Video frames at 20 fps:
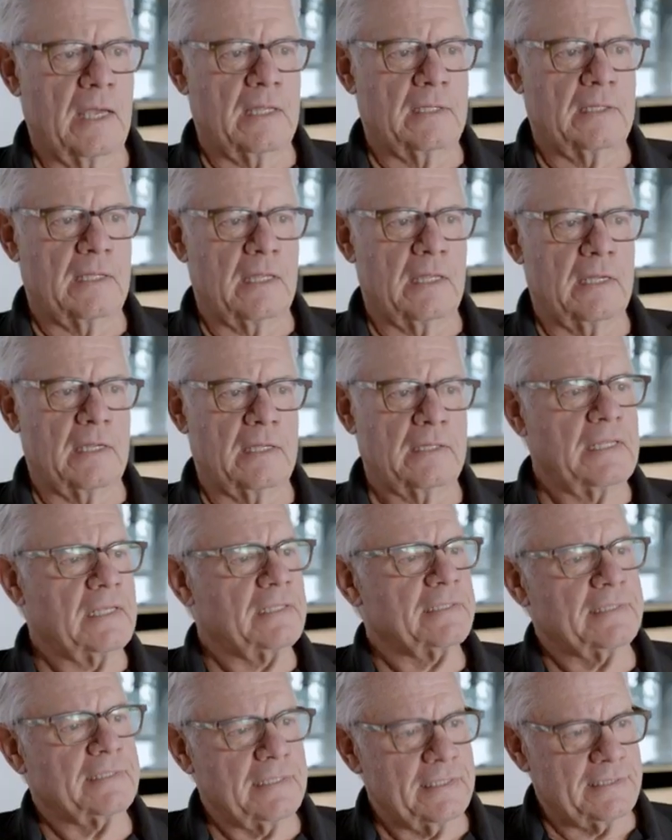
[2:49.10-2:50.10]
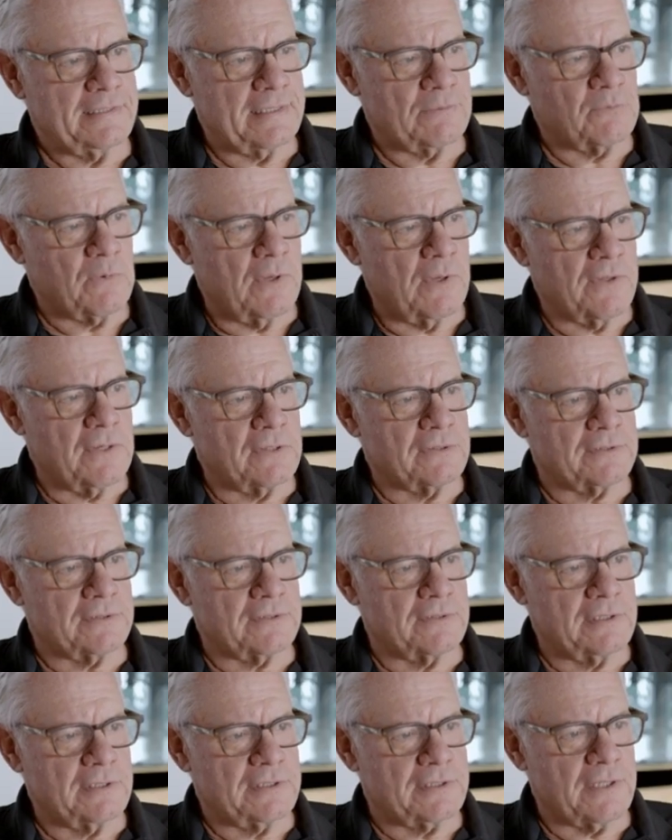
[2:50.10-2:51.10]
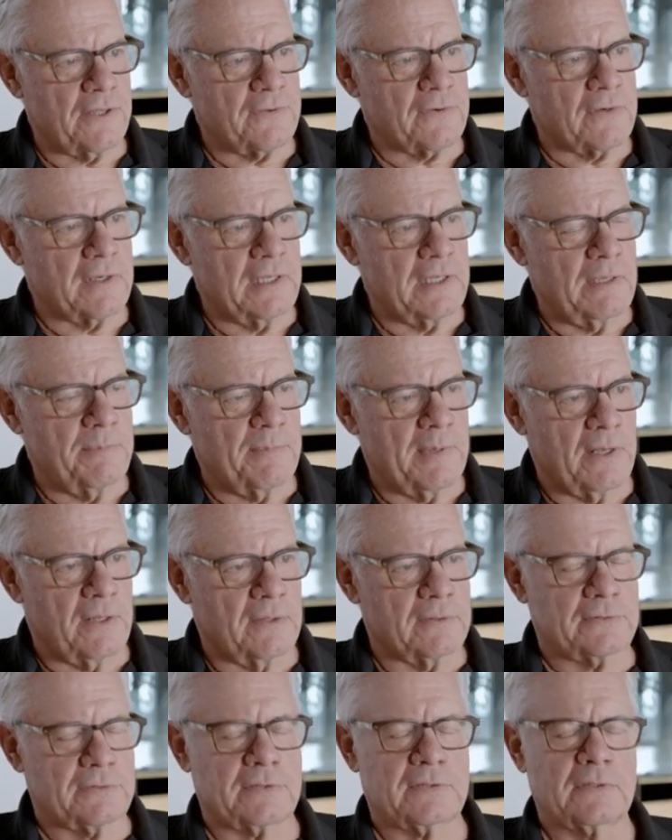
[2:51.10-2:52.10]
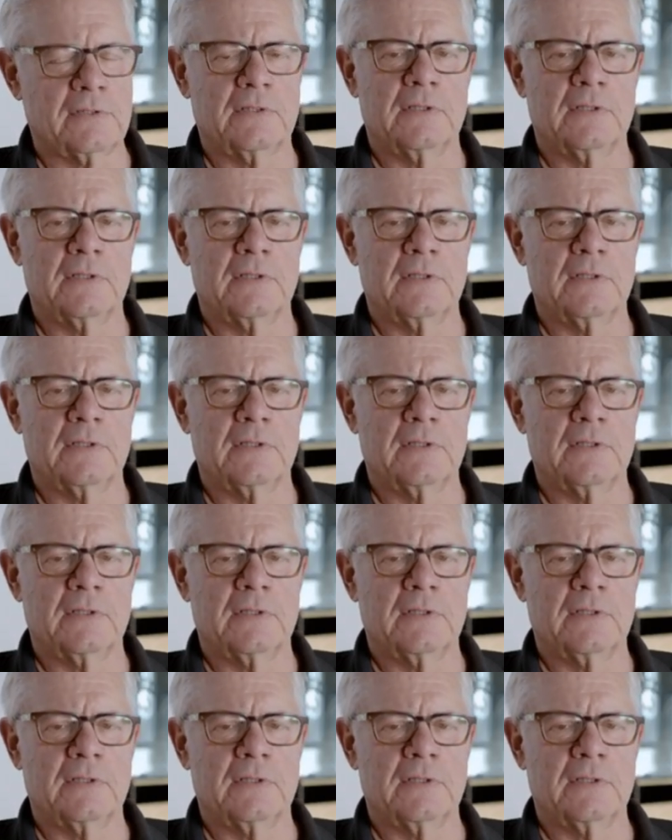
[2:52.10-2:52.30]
And they said, well, there's these other emails